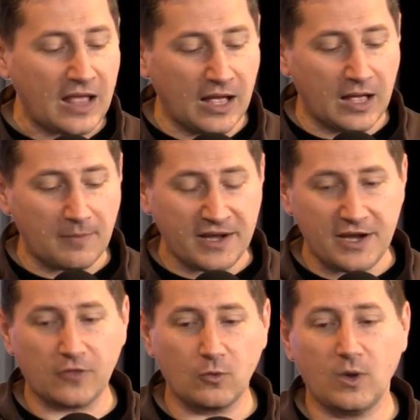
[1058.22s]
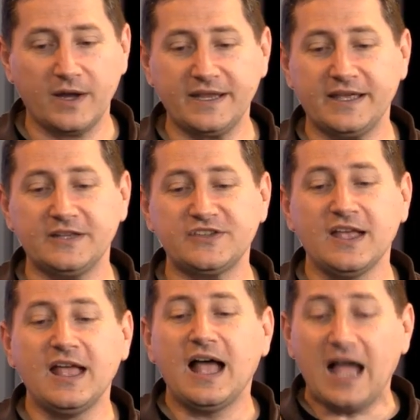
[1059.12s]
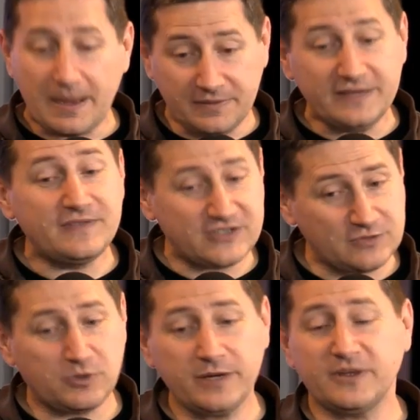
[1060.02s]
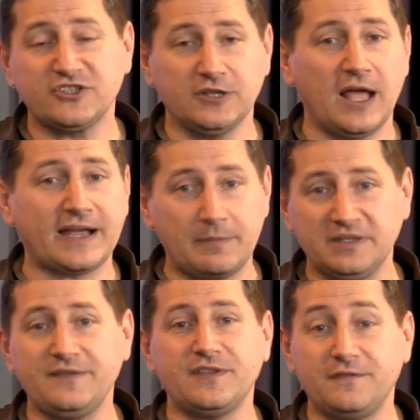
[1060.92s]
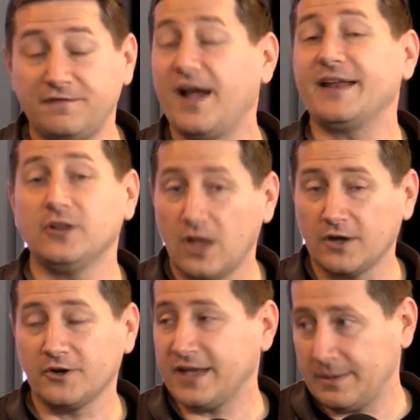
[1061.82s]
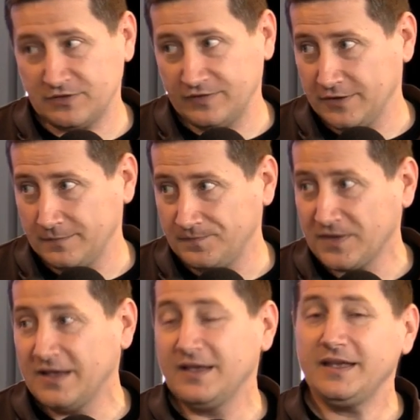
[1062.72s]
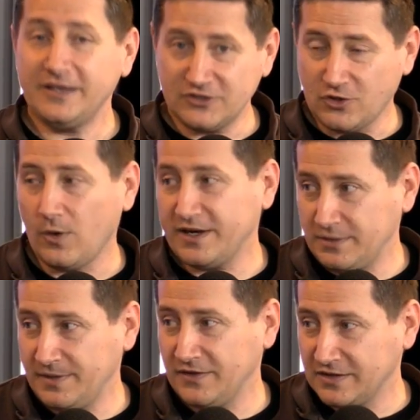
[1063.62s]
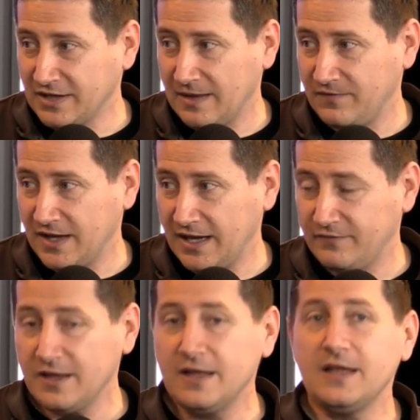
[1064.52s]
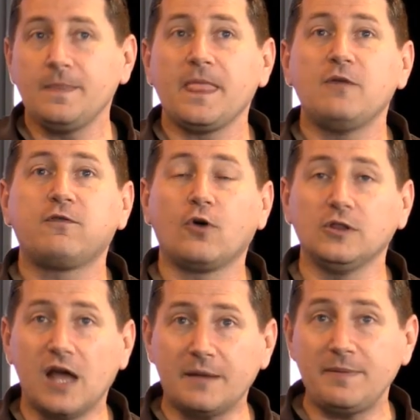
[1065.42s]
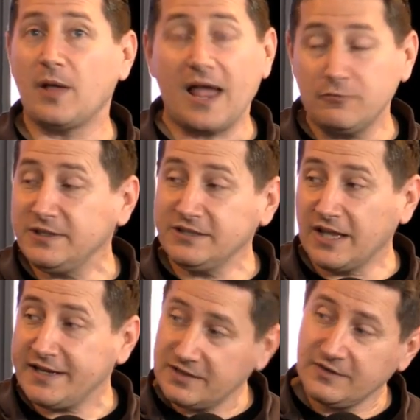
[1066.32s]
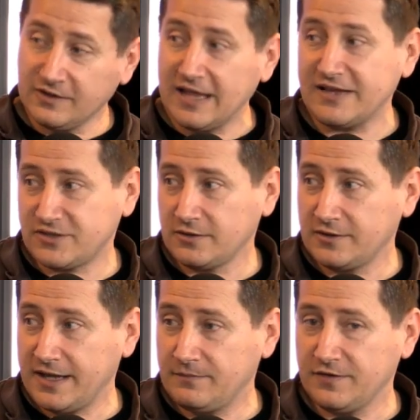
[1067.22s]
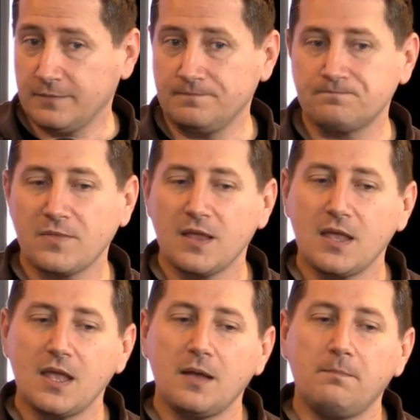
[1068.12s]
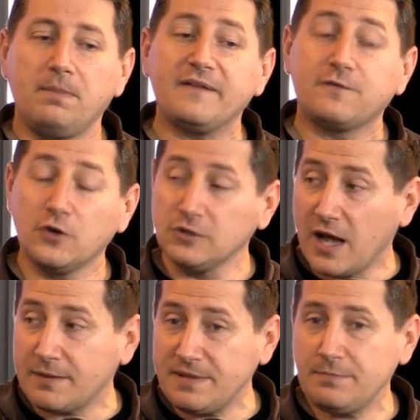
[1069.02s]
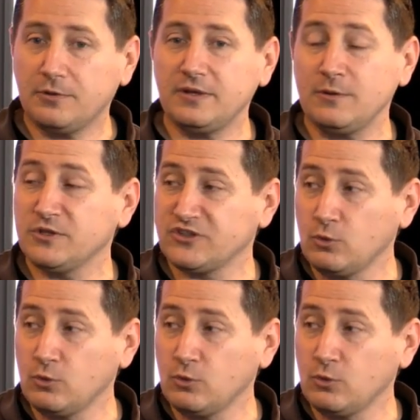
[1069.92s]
Uh, another one is, I believe this is pretty much a lock. I believe the final Hunger Games film is going to be in the top five. For a lot of people, I really liked the last Hunger Game mm-hmm. film. But for a lot of people, it was